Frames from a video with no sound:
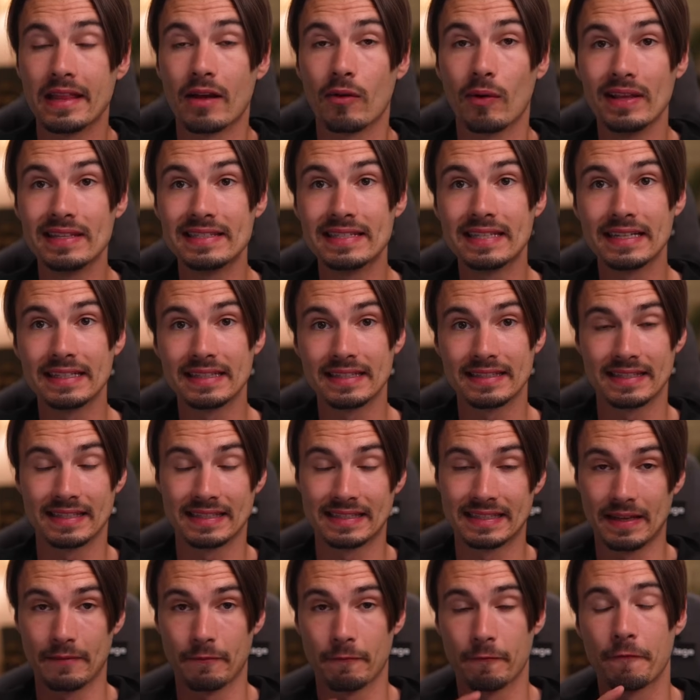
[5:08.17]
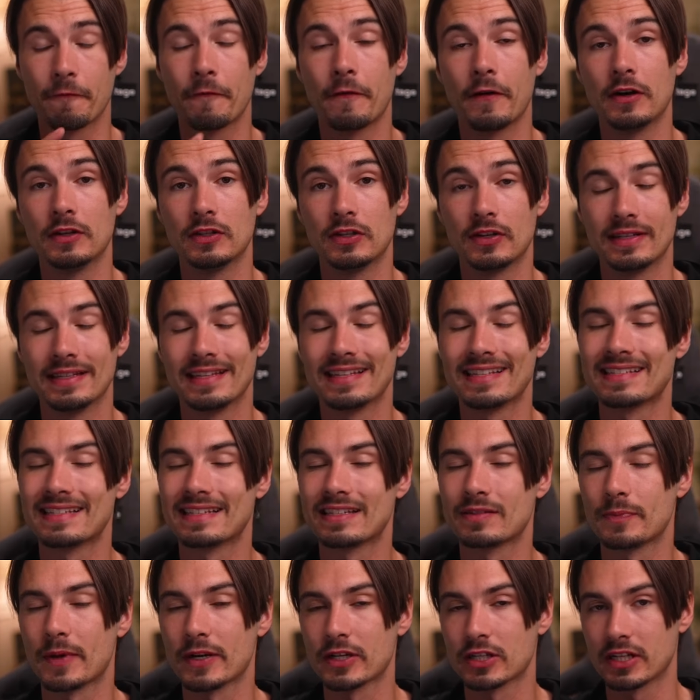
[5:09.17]
Now let's take this a step further. And this is
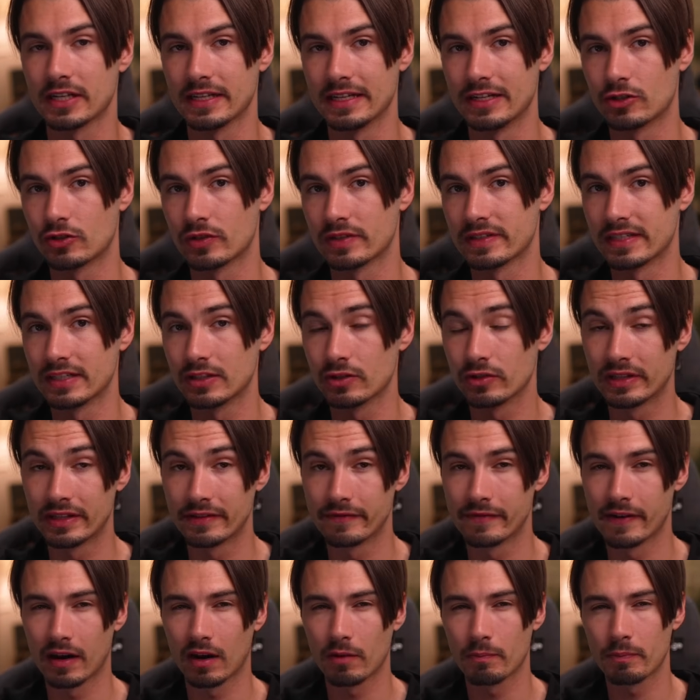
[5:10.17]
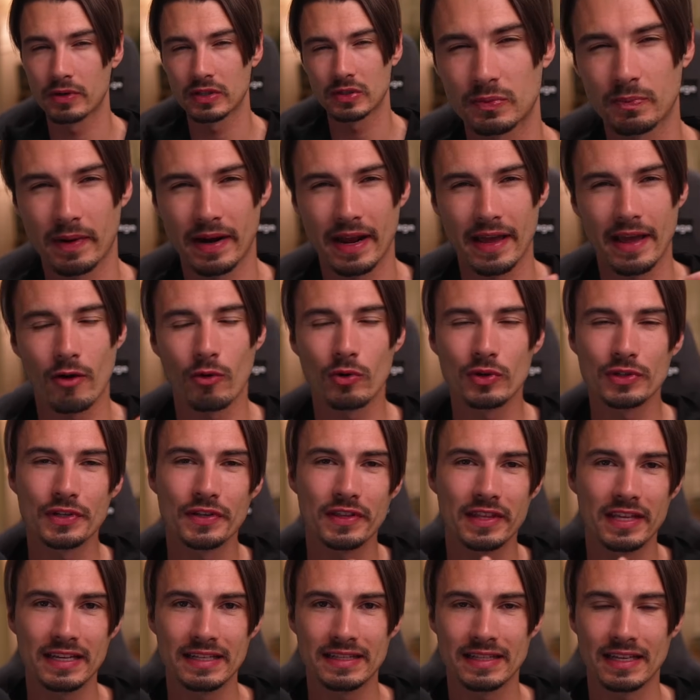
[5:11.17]
especially interesting to developers, but I also
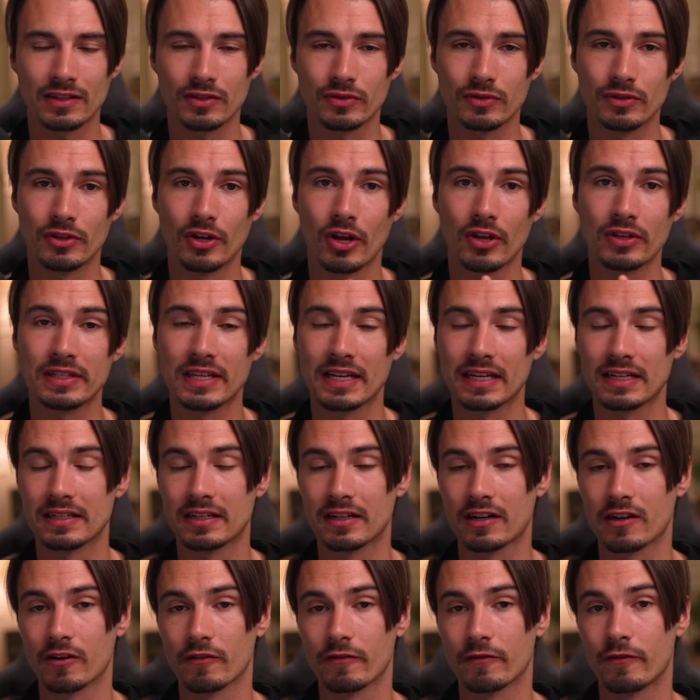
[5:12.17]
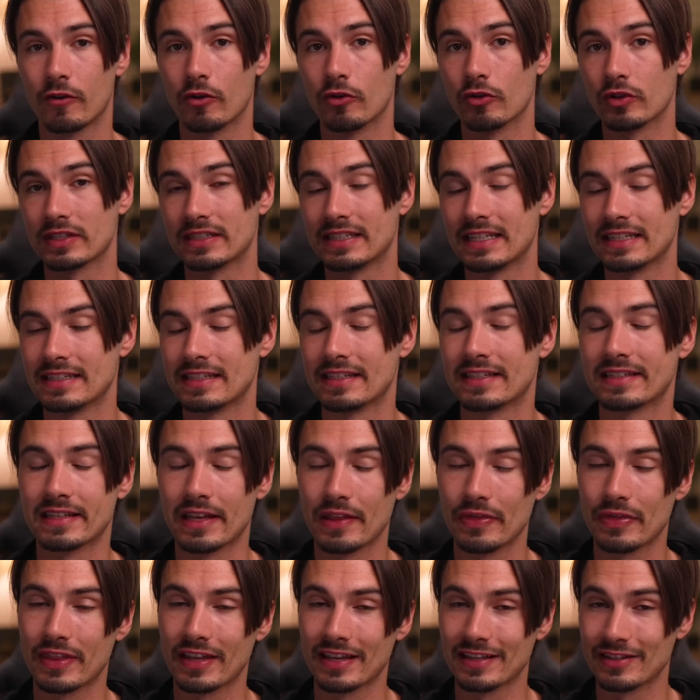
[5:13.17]
think that to non-technical folks, this is
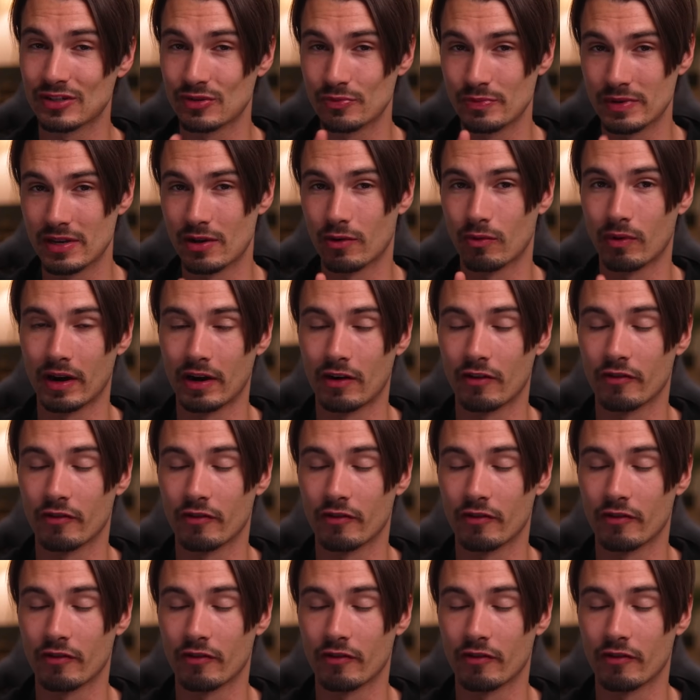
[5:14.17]
something to be aware